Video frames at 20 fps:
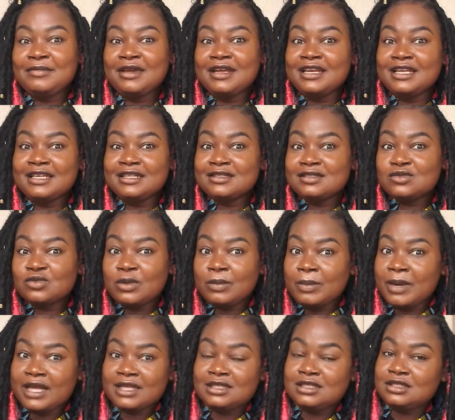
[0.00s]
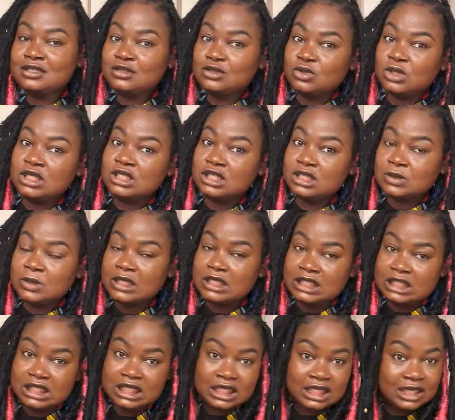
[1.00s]
made it. We passed 2020,
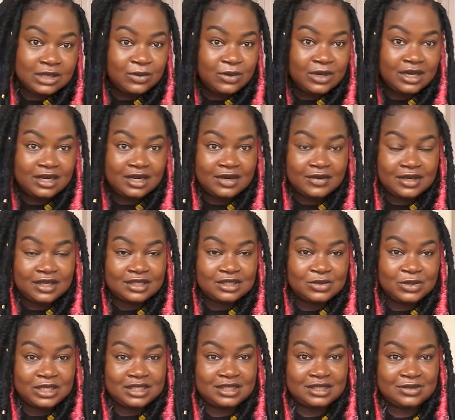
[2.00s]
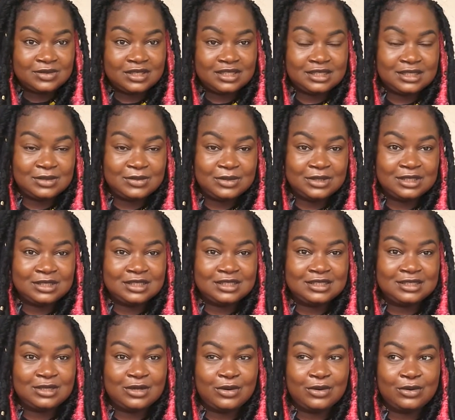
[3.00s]
we're now in 2021,
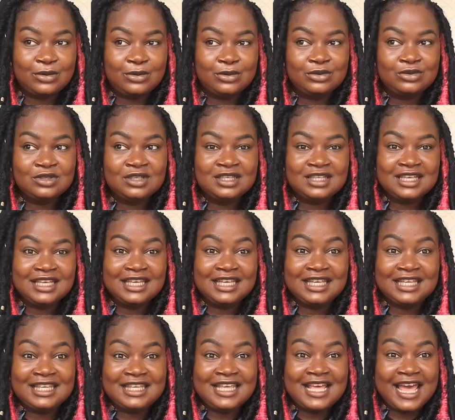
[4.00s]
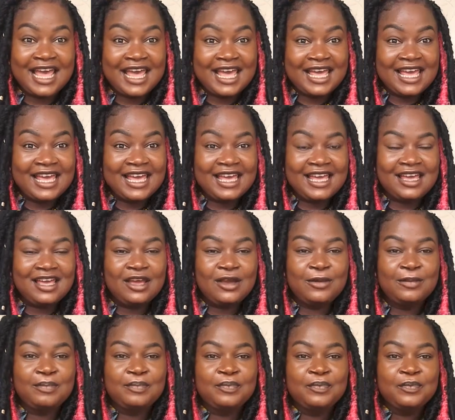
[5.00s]
so yay.
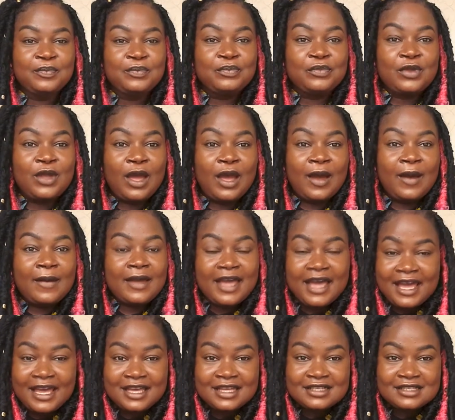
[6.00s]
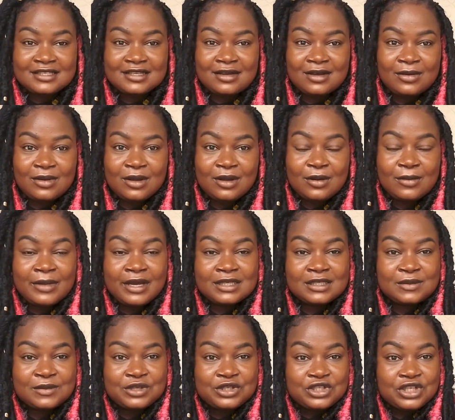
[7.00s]
Okay, so welcome back
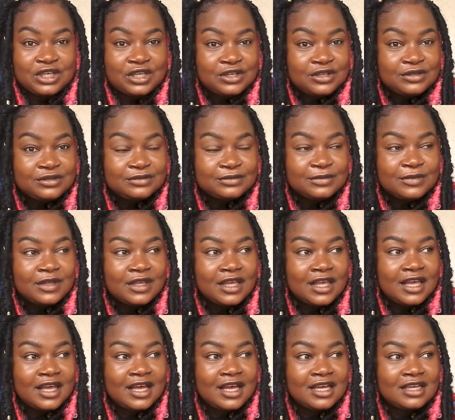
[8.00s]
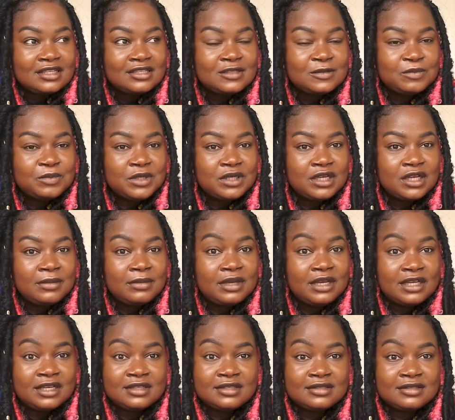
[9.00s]
to my channel. Yeah, it's been a
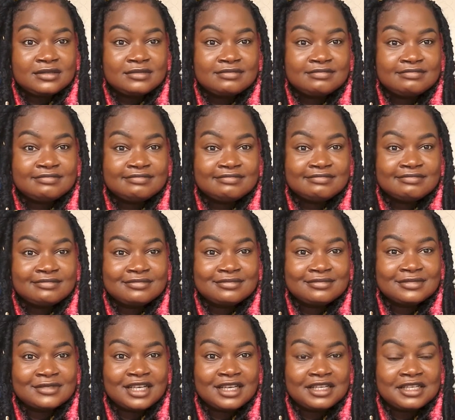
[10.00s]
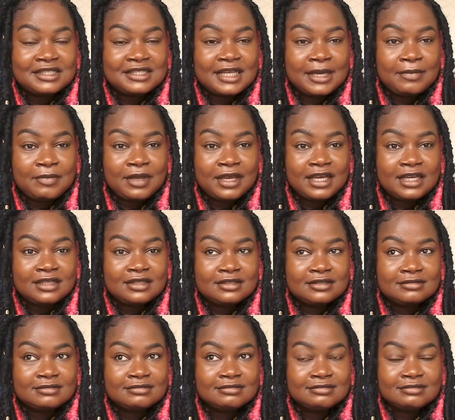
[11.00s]
minute. I disappeared
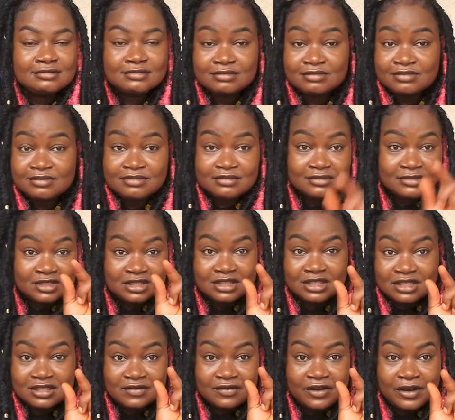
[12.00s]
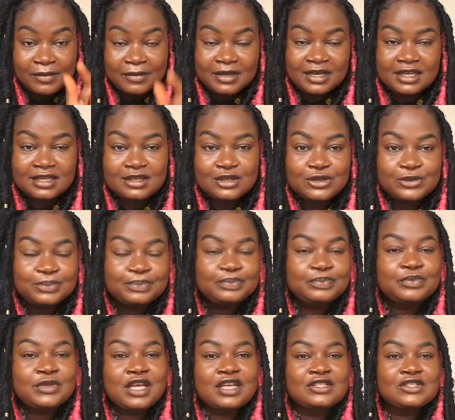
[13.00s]
just for a minute,
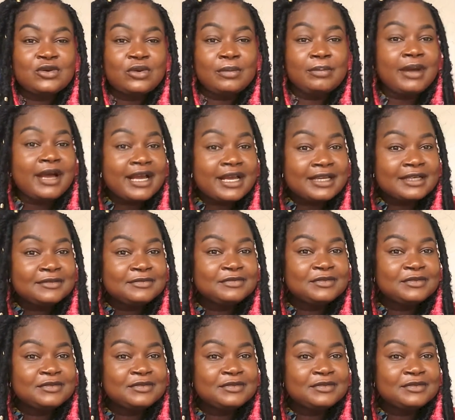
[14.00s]
so I'm back.